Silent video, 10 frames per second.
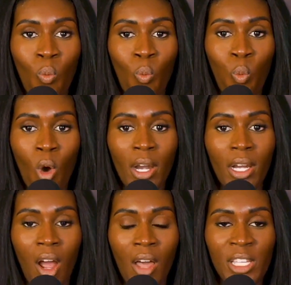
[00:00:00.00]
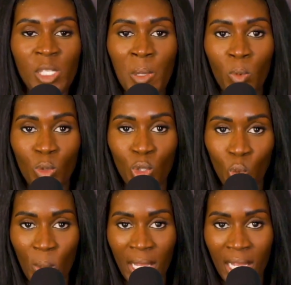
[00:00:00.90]
what are these people
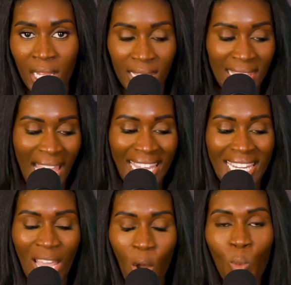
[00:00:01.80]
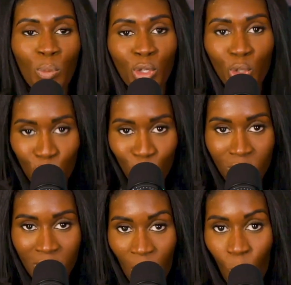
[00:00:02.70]
doing that can help you
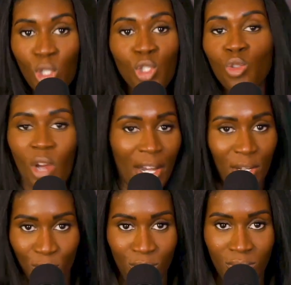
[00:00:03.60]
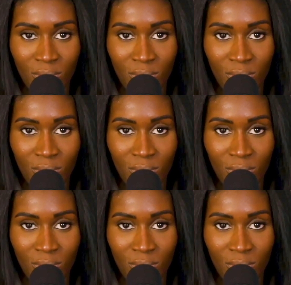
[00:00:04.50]
and what you trying to do.